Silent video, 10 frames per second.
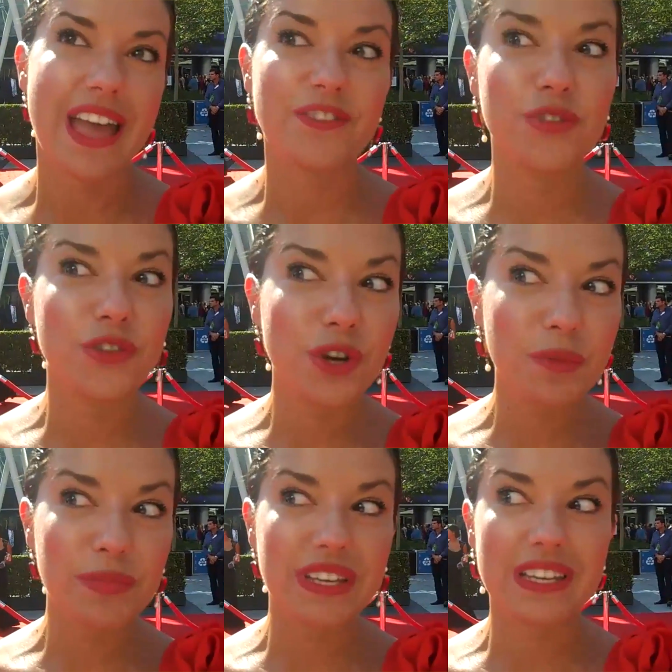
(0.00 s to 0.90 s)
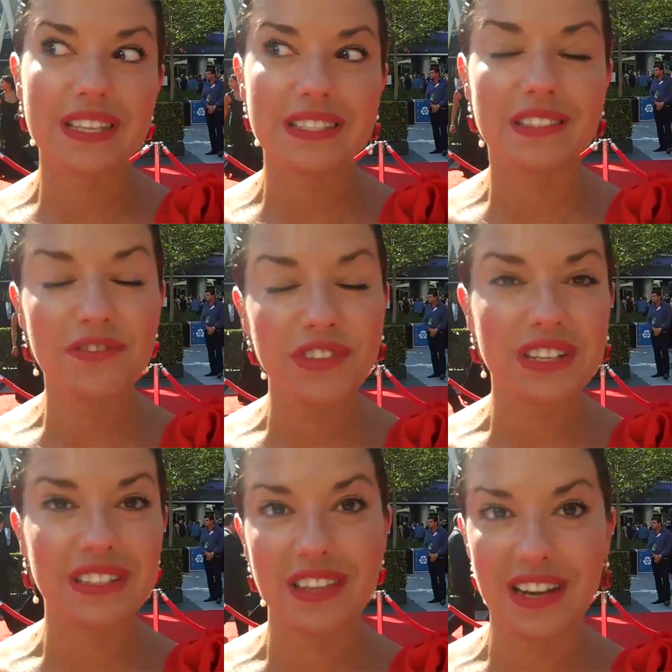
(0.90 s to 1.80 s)
and Europe is
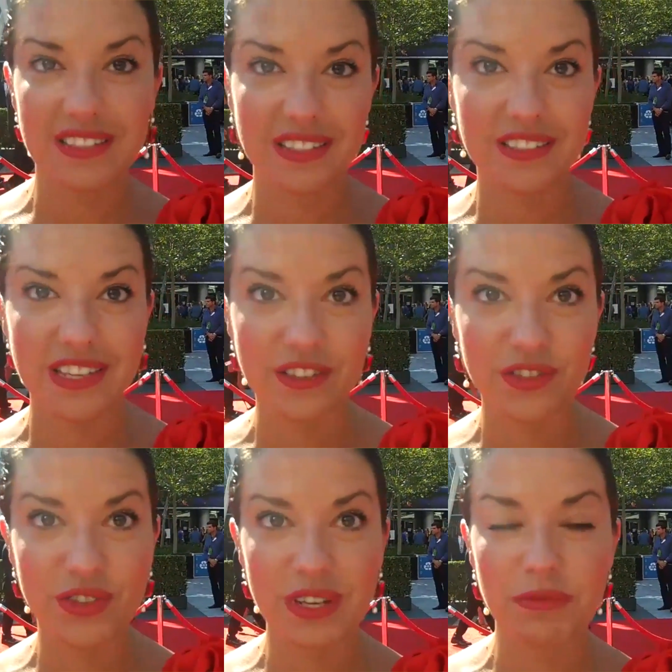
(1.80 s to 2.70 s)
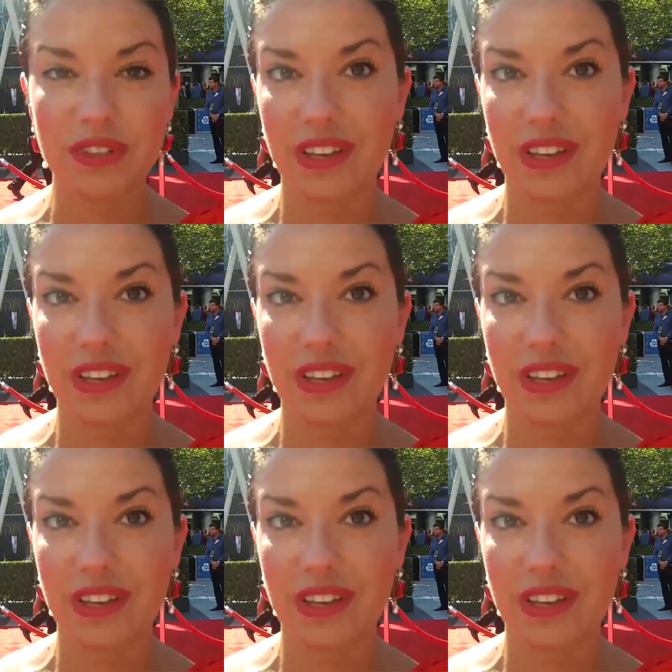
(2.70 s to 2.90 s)
different in the 19th century